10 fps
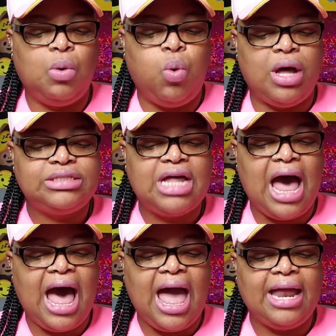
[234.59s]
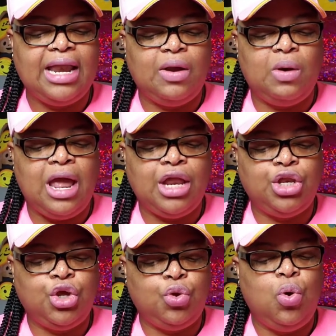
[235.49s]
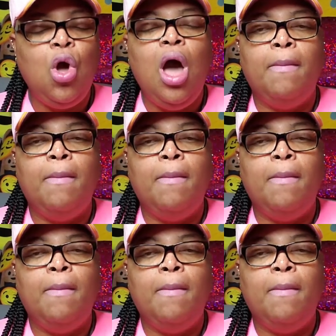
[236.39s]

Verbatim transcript: what's hot and, and new.